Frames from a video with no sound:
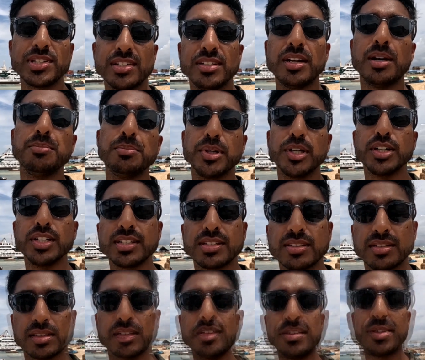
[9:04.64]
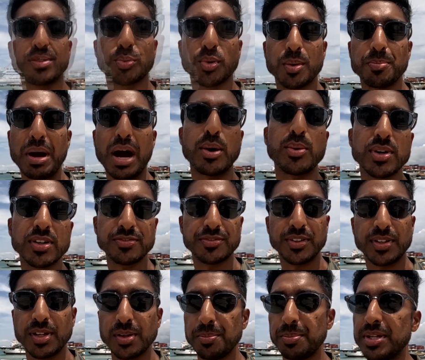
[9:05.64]
the numbers. Arabs were
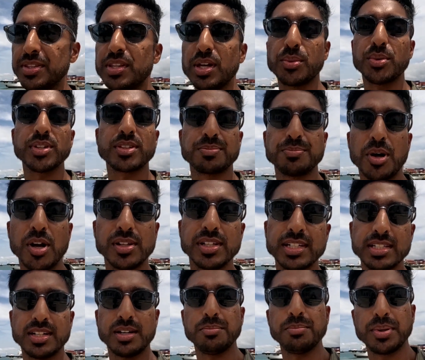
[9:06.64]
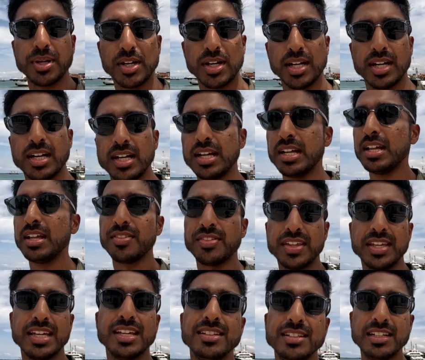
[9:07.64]
powerful, but they were small in number.
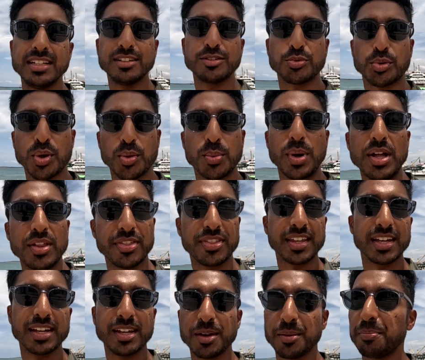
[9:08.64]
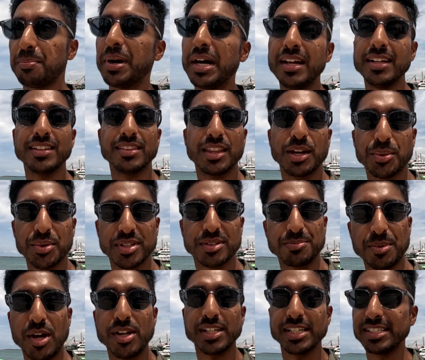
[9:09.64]
The Indians were wealthy, but they were
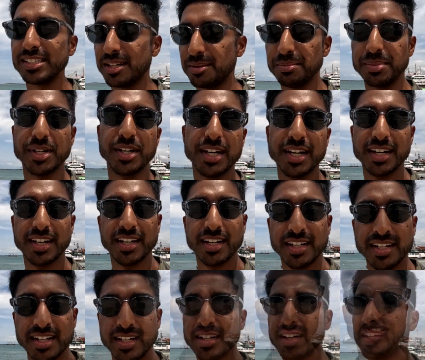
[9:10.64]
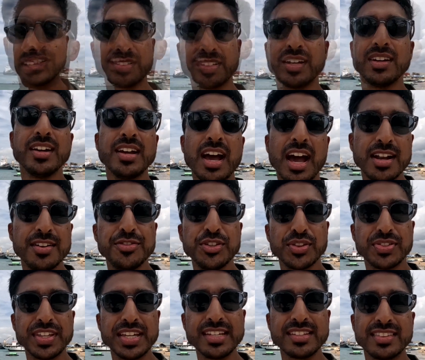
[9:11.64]
small in number. And if you
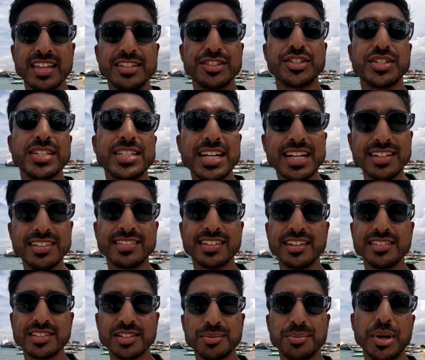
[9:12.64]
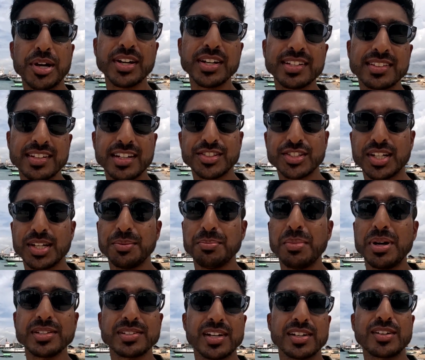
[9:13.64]
think that today's Zanzibar is such a
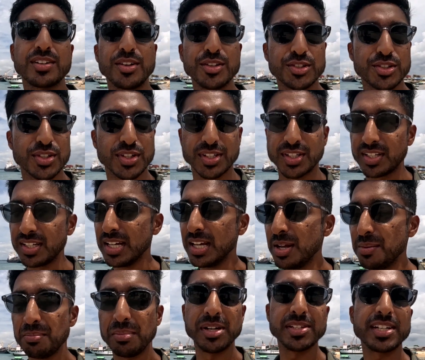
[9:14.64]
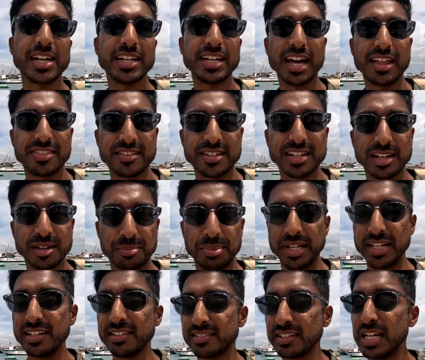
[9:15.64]
multicultural, multi-ethnic
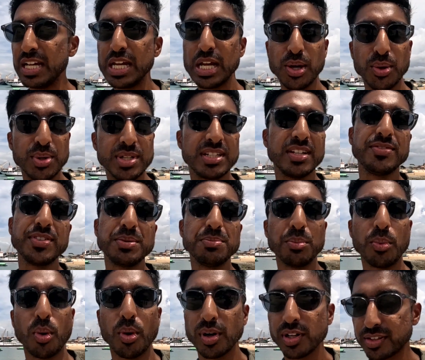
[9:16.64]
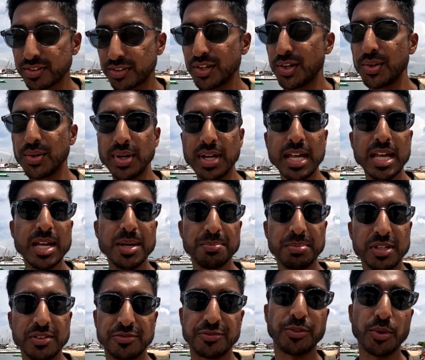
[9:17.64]
place, it was even more so
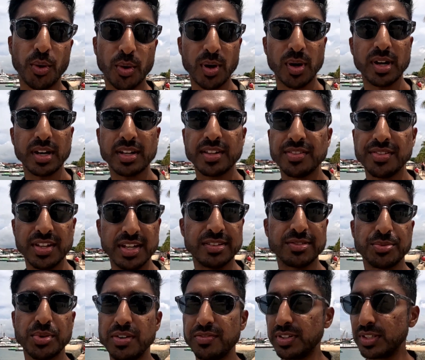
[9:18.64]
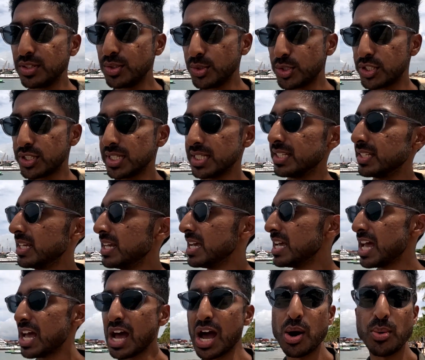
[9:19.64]
before this revolution.
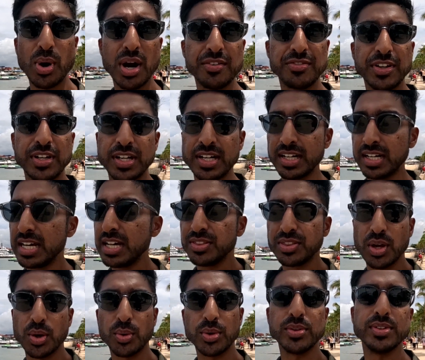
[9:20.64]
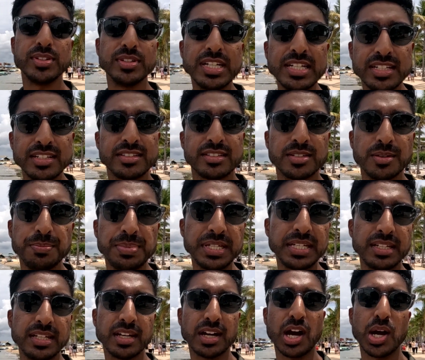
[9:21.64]
However, there needed to
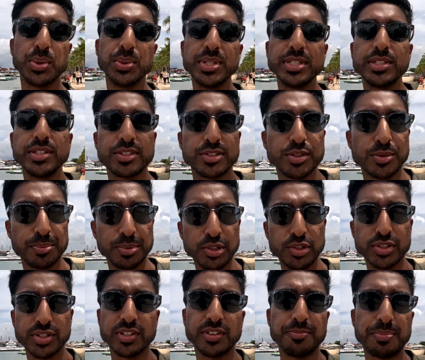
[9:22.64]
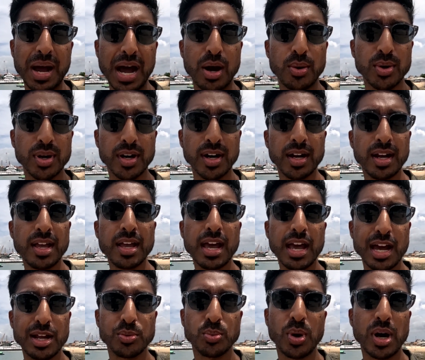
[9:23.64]
be a redistribution of power
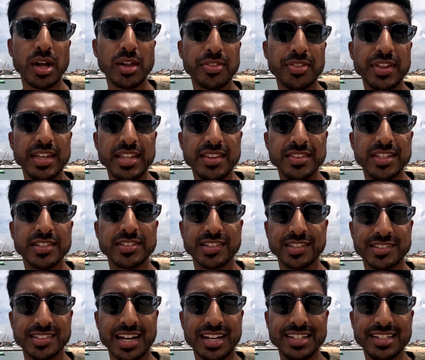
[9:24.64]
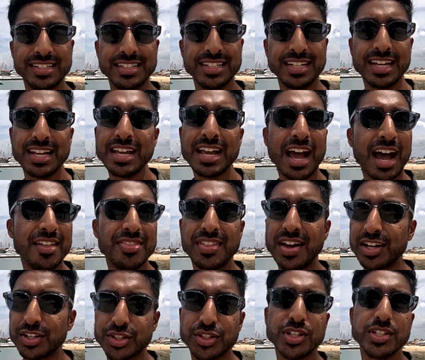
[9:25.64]
and wealth in the society, and
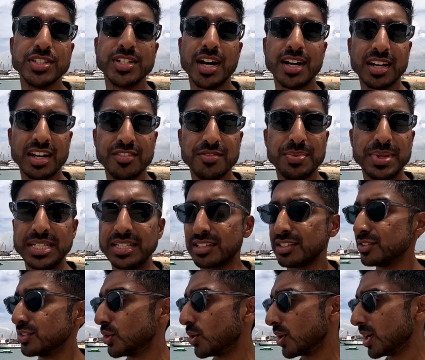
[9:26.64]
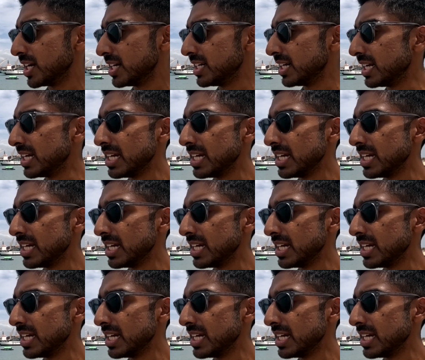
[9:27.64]
that could not have been ignored.